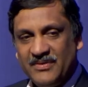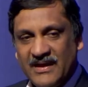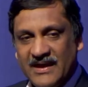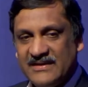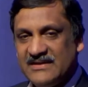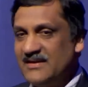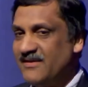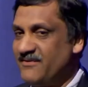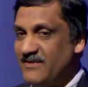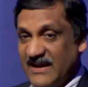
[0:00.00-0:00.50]

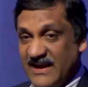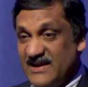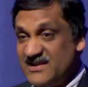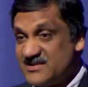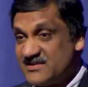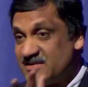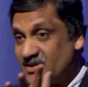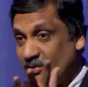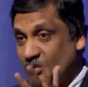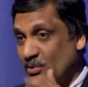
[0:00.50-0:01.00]
and they've
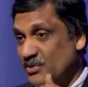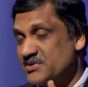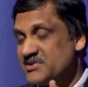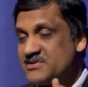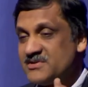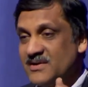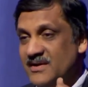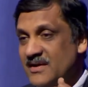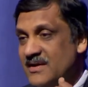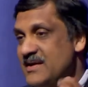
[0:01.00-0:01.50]
aced the
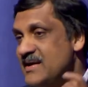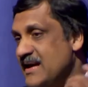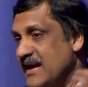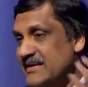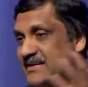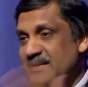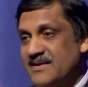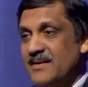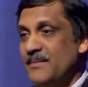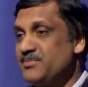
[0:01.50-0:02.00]
course,
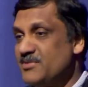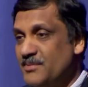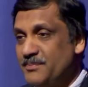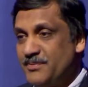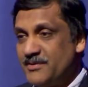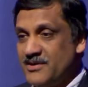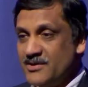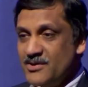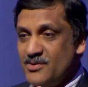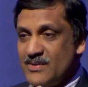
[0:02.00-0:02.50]
and they come to
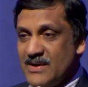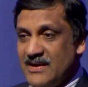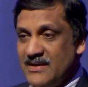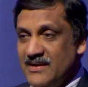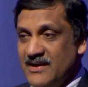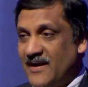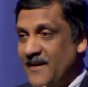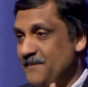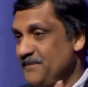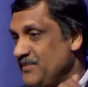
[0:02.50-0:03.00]
Purdue,
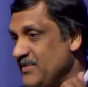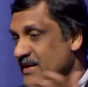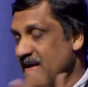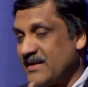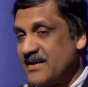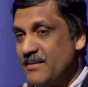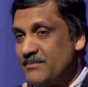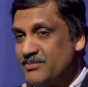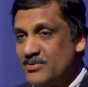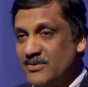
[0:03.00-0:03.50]
and they
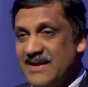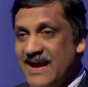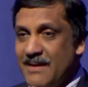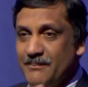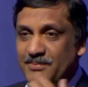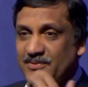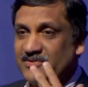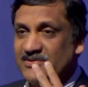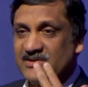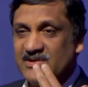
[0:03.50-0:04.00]
come to
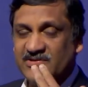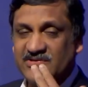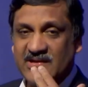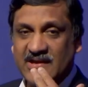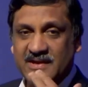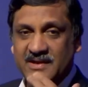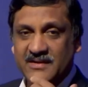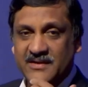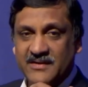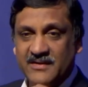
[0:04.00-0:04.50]
campus in the
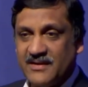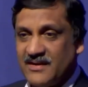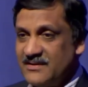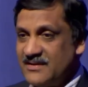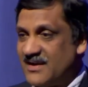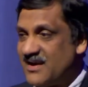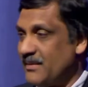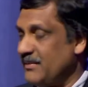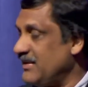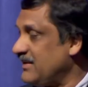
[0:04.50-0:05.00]
second year, and
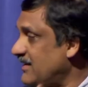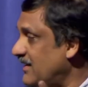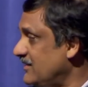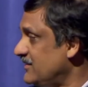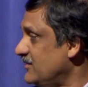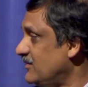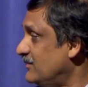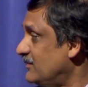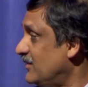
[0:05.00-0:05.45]
they come and tell you,